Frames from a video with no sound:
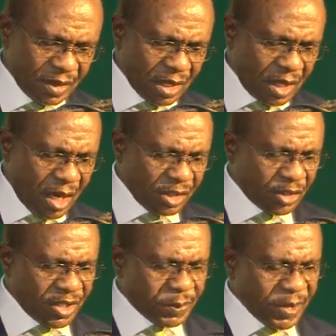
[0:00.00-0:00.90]

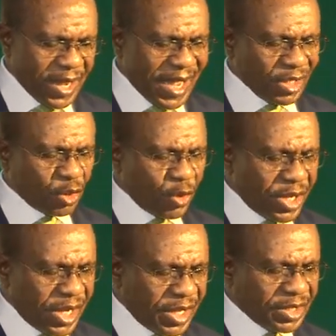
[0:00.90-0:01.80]
countries began to
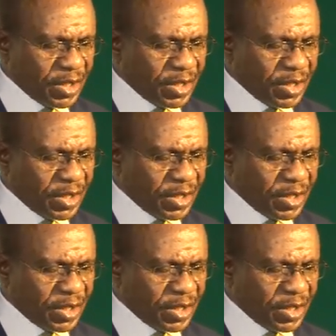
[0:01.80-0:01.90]
ease